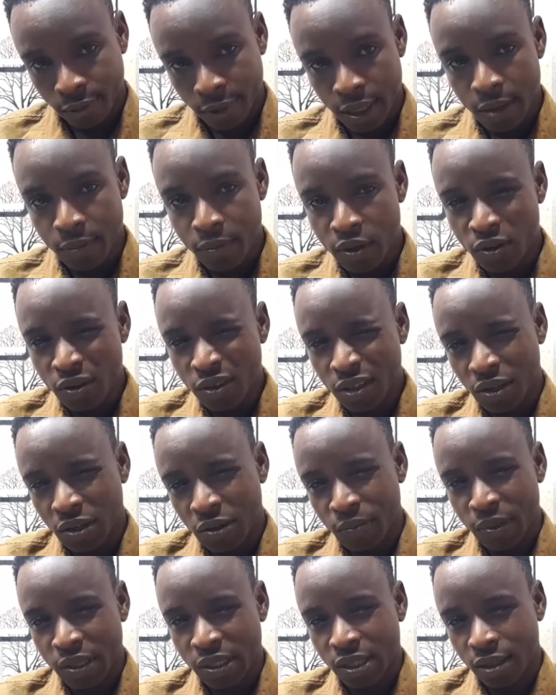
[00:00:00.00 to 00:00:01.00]
Let me know in the
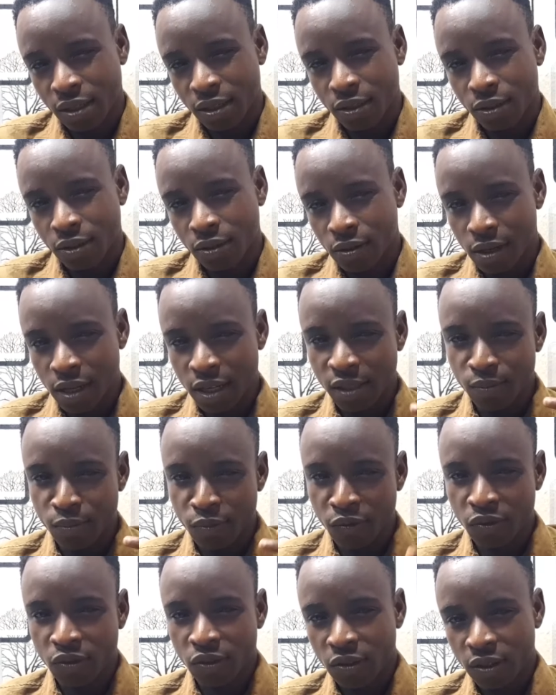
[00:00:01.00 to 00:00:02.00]
comment section. So let's
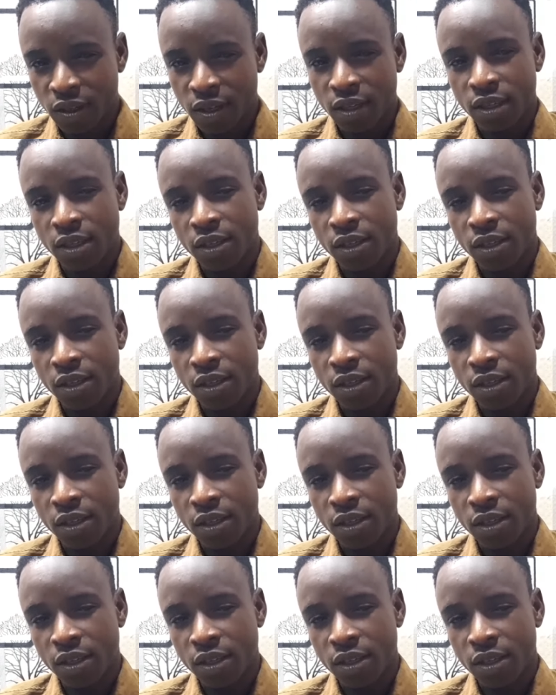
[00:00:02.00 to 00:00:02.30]
move to other